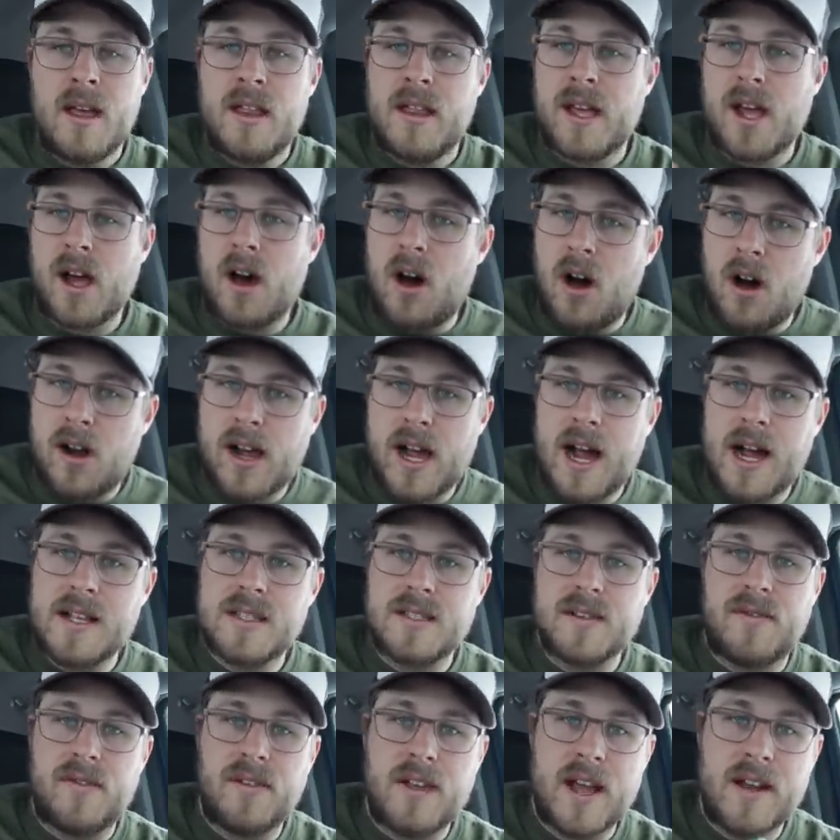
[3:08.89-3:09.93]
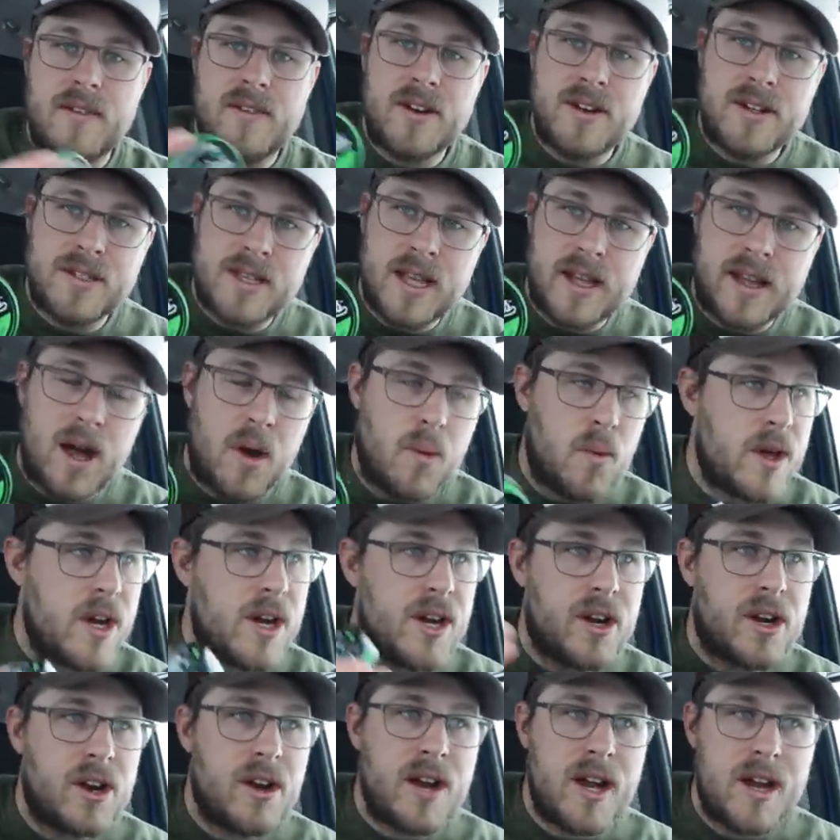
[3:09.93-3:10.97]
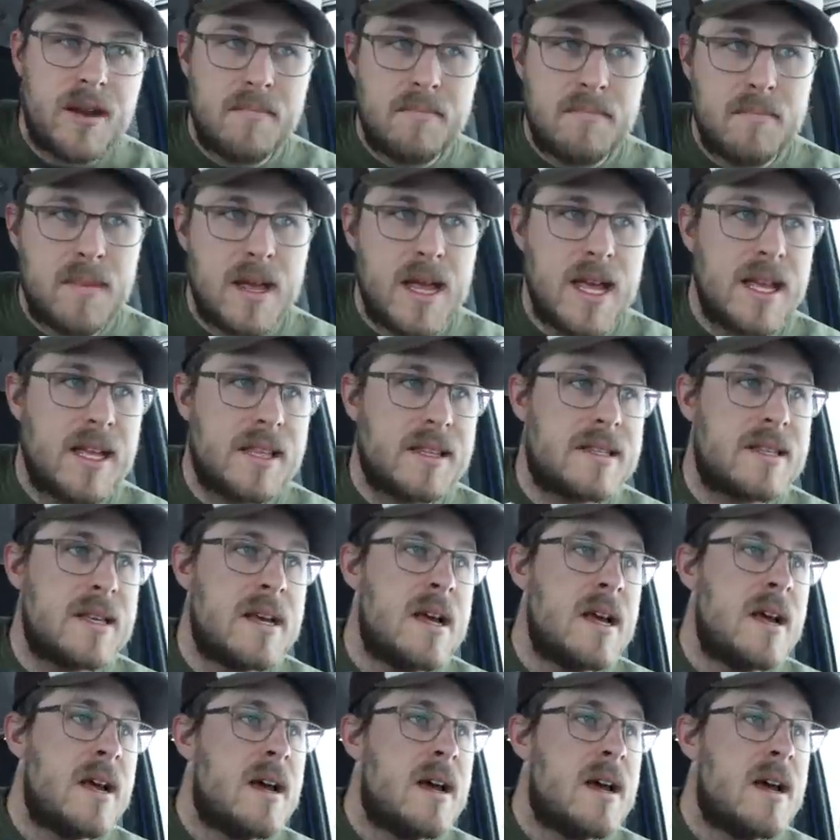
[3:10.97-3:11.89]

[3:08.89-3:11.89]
They got all kinds of flavors. They got wintergreen, mint,